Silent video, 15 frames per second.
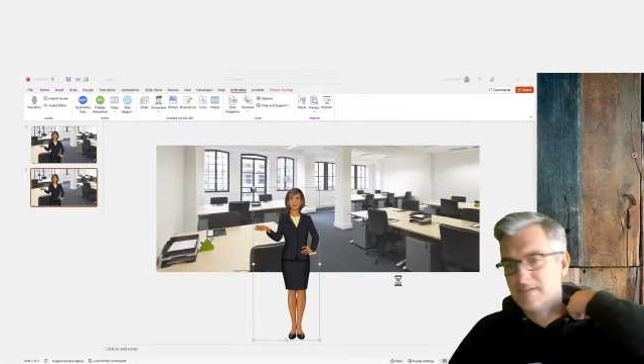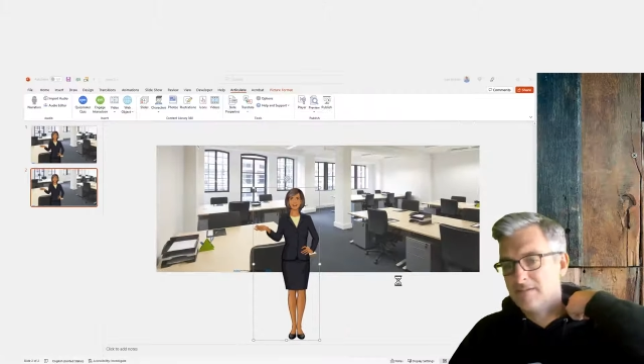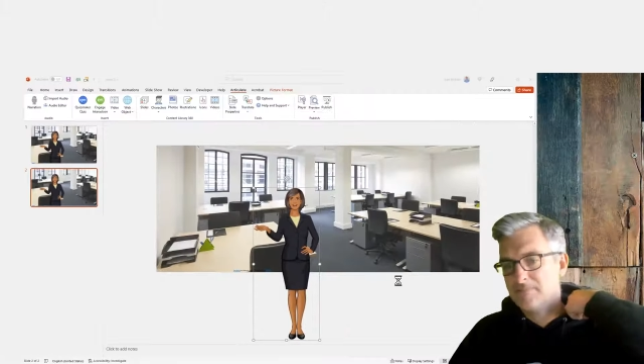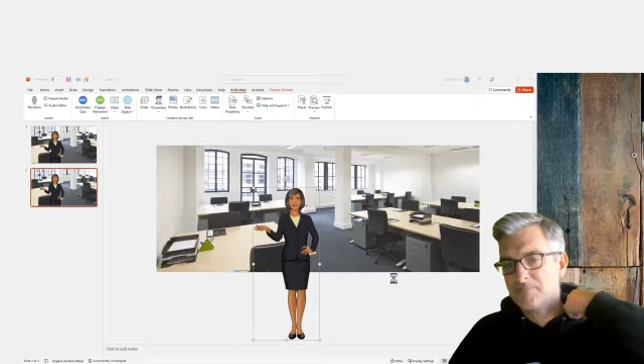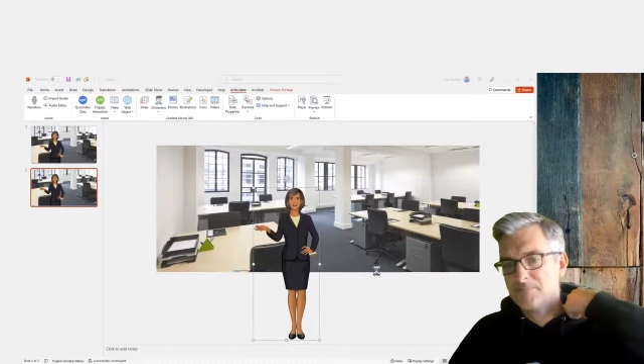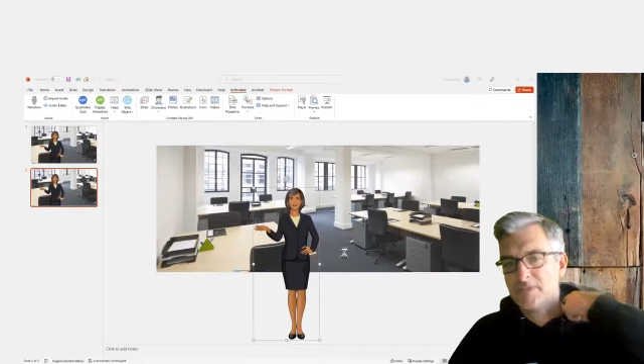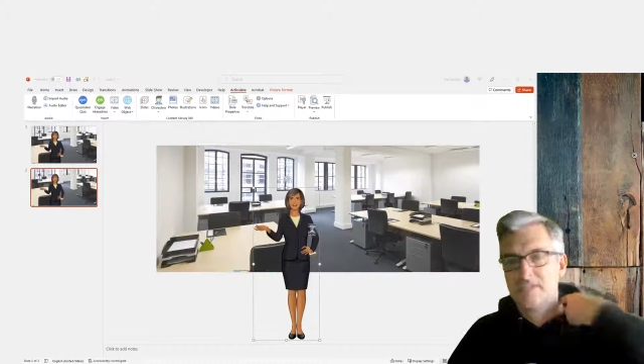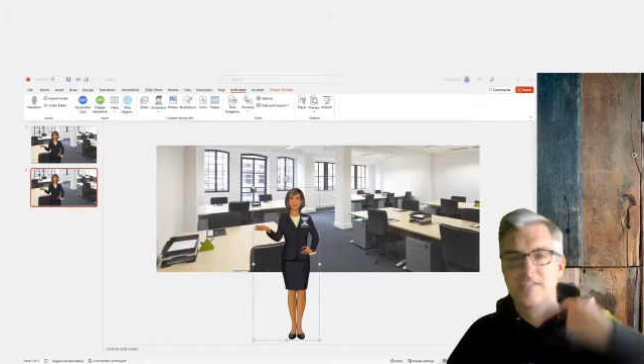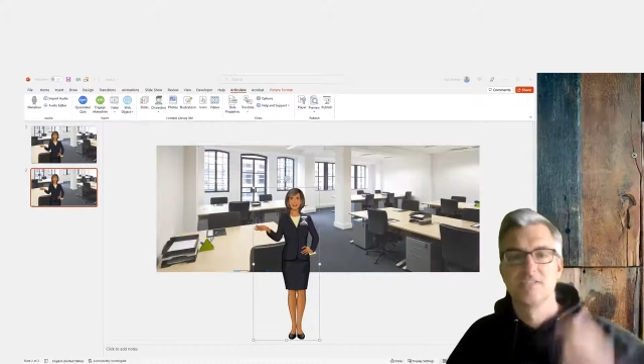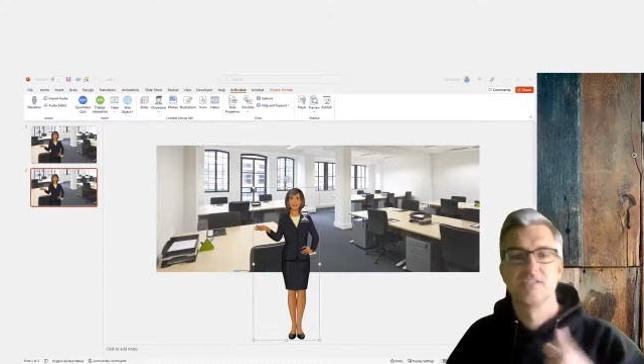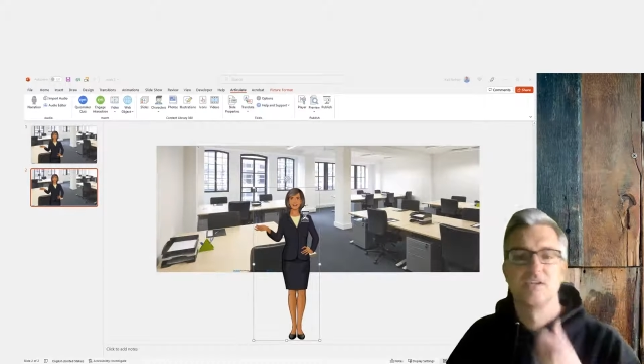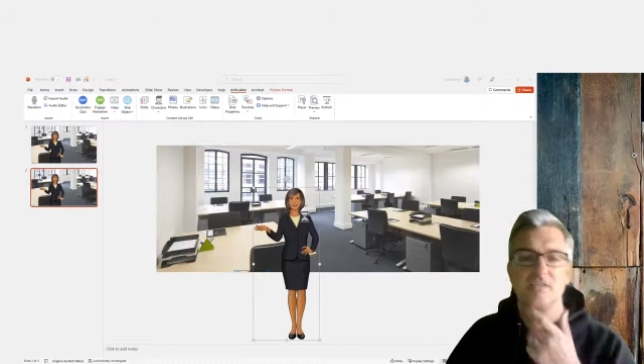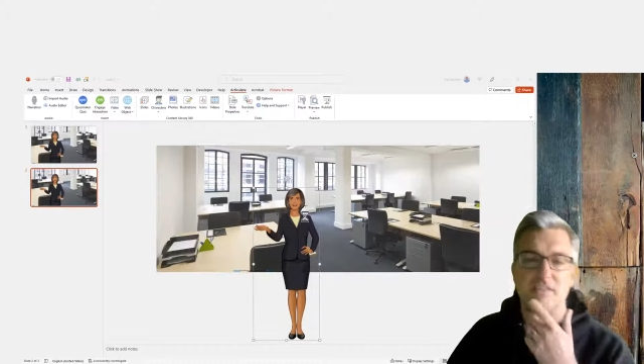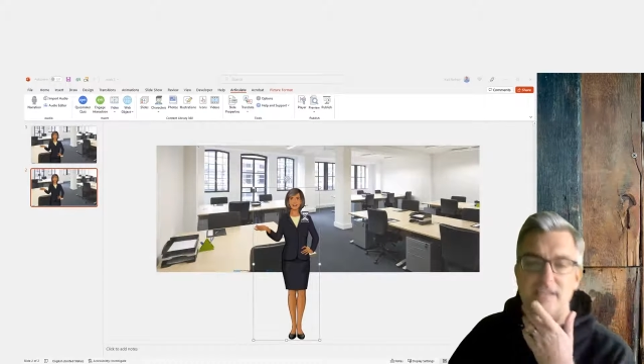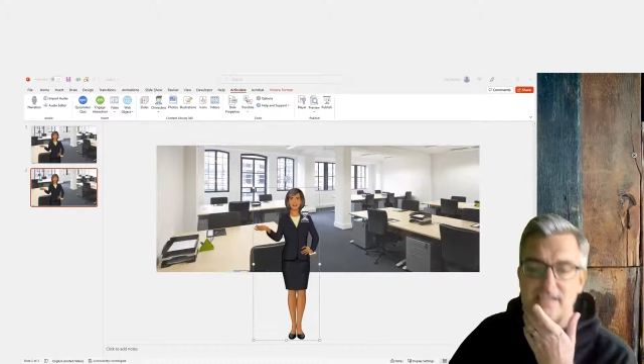so
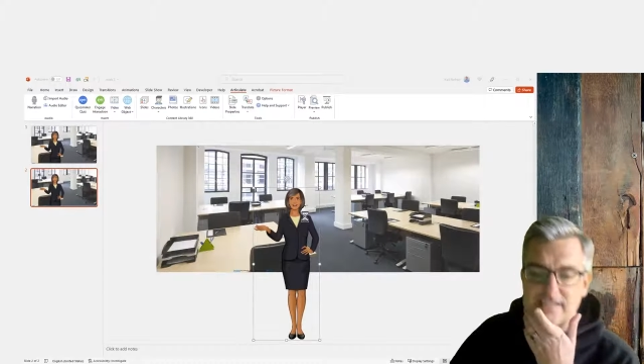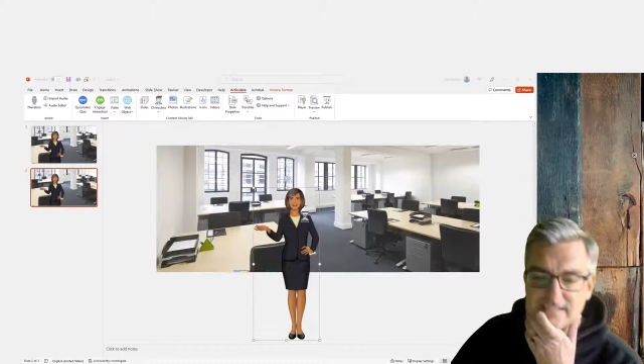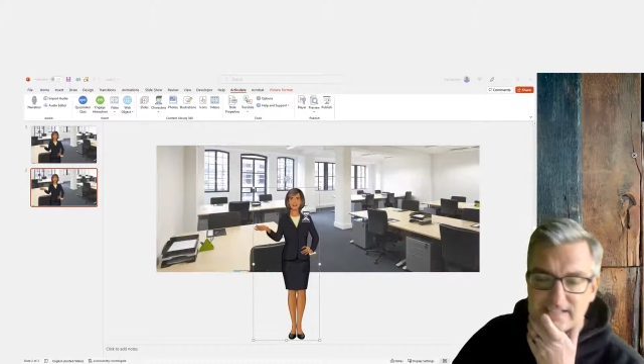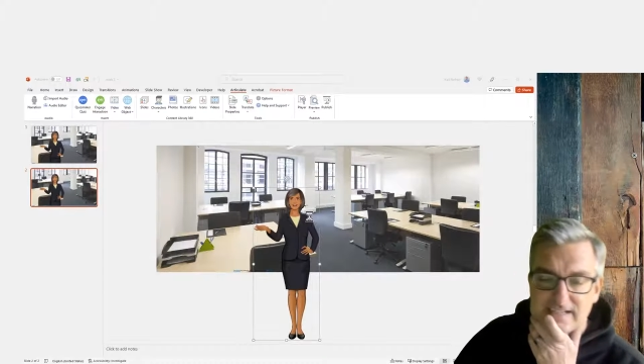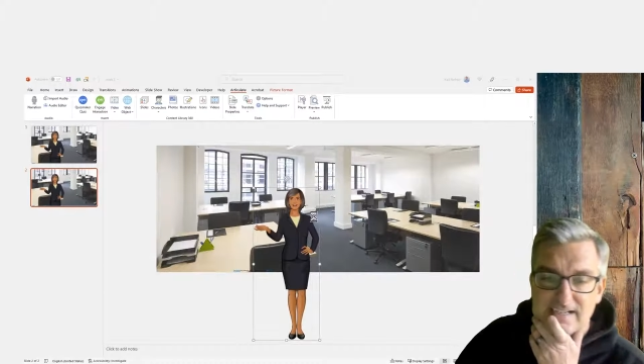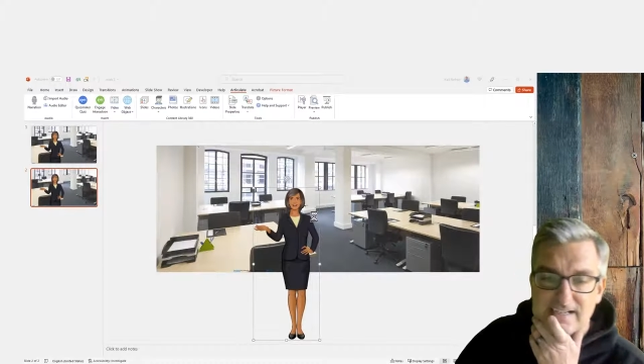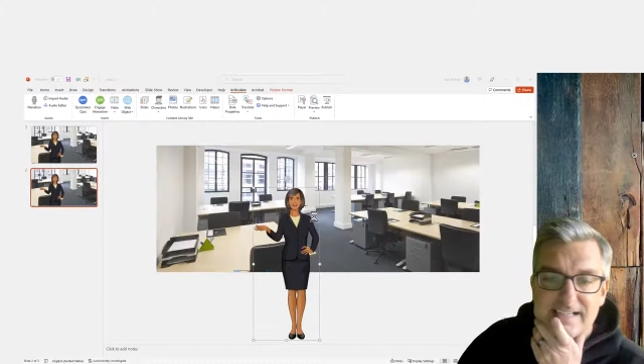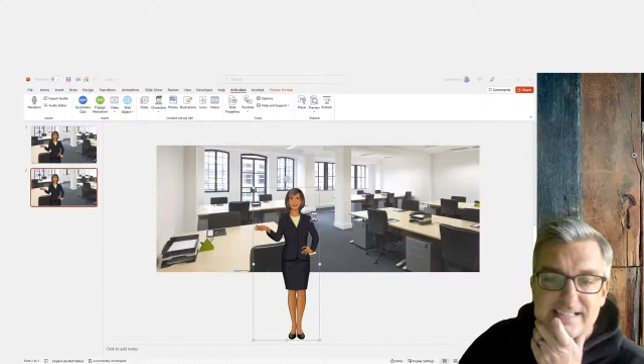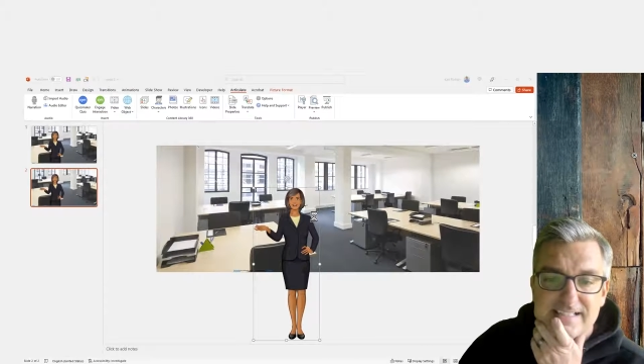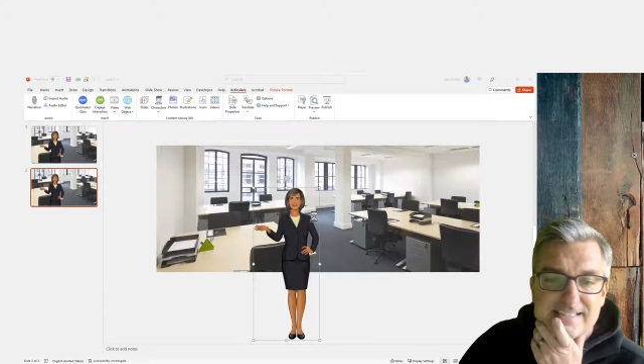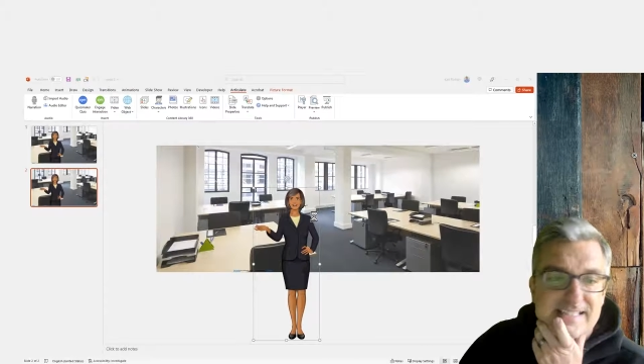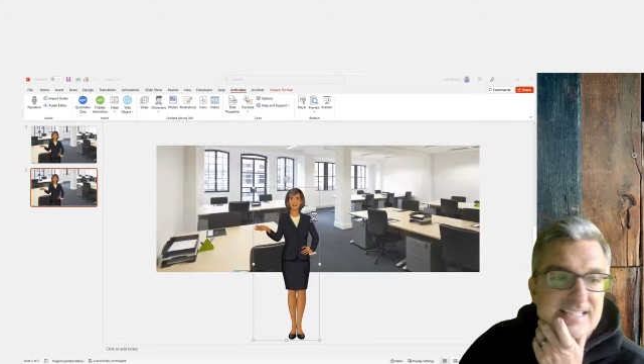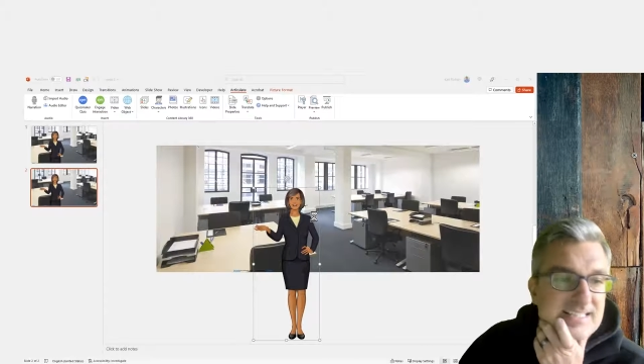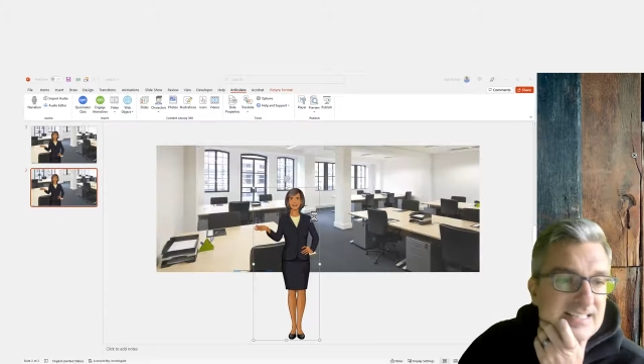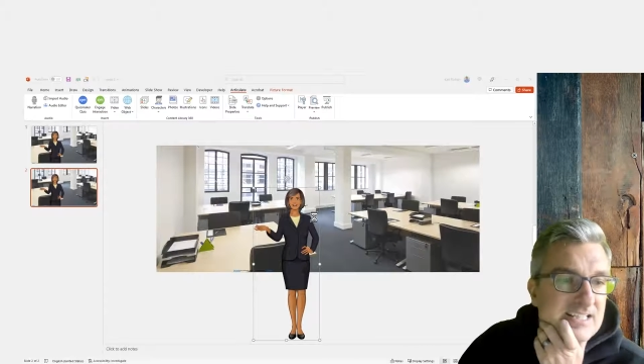that as this
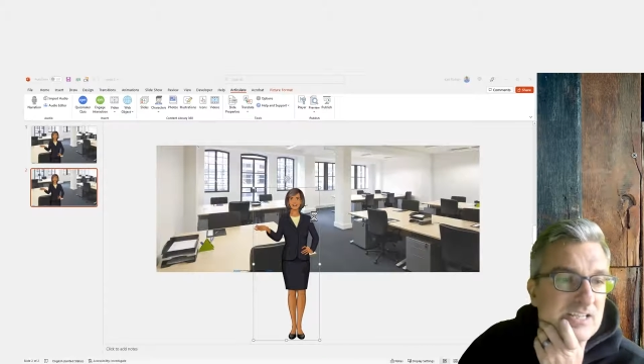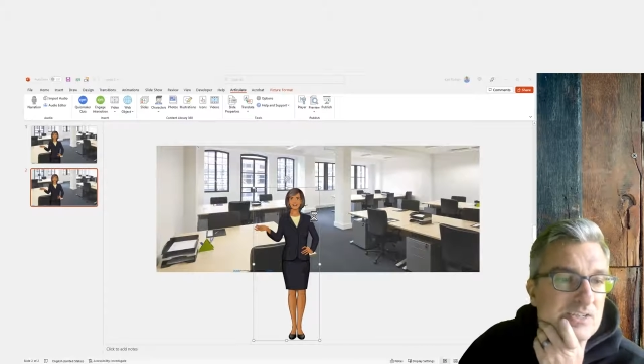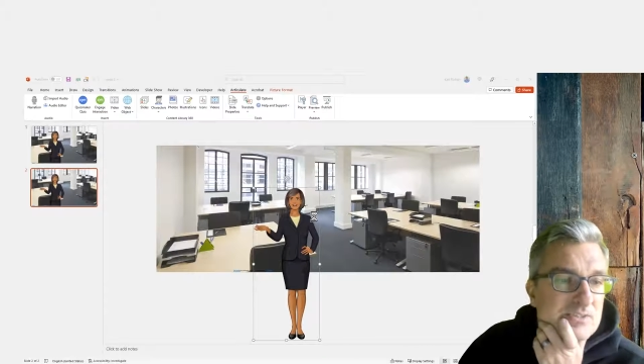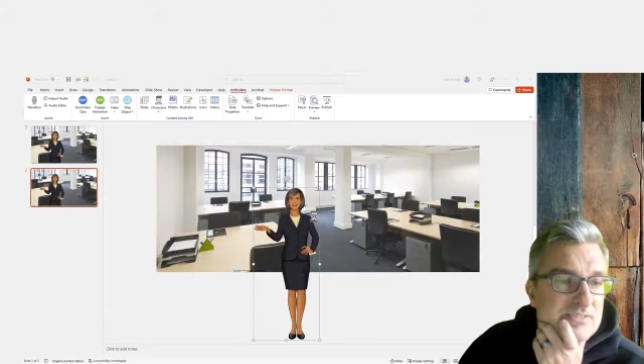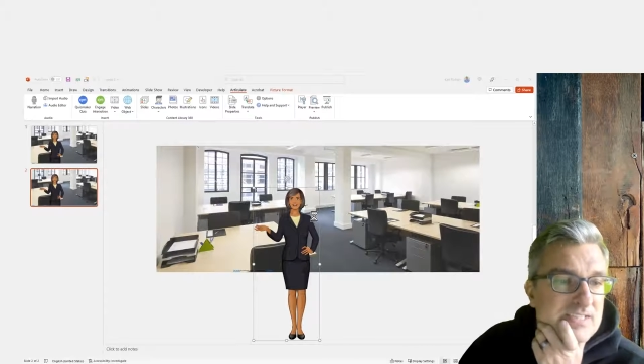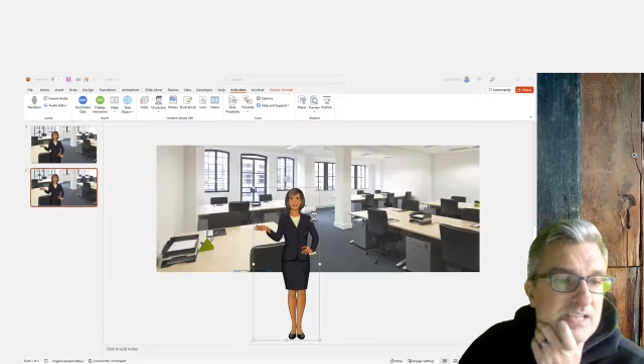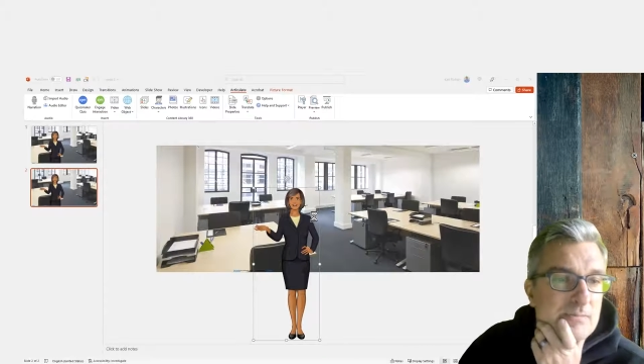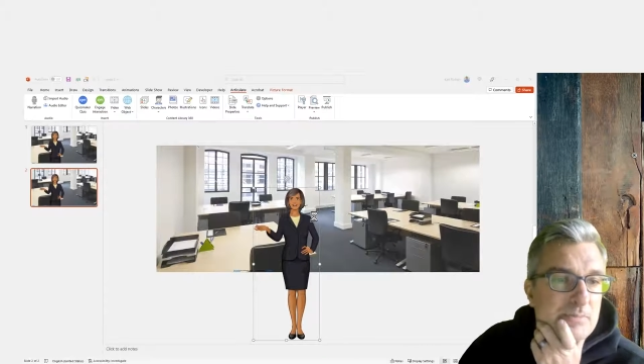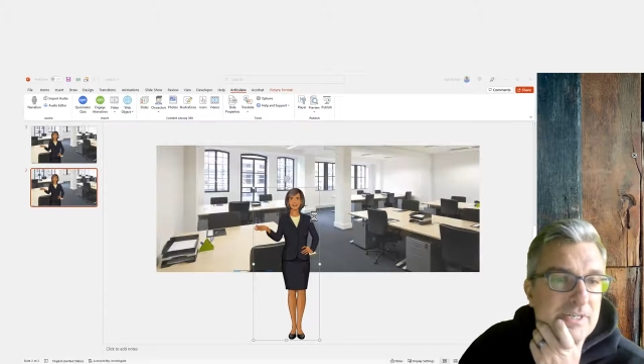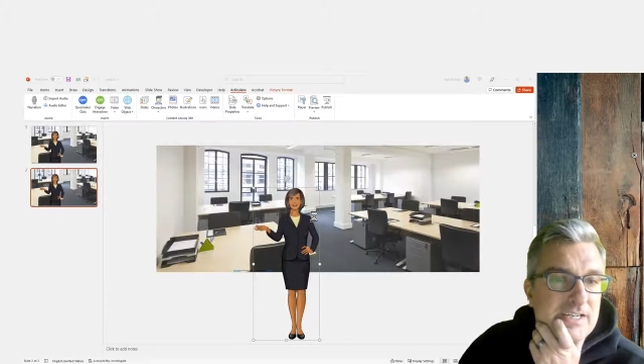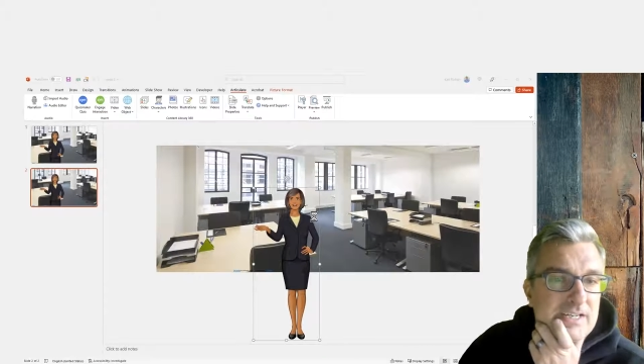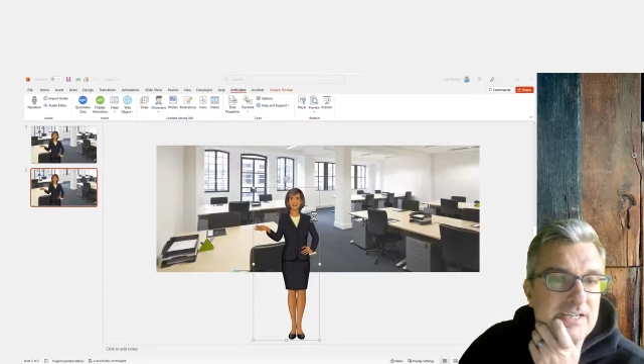loads up here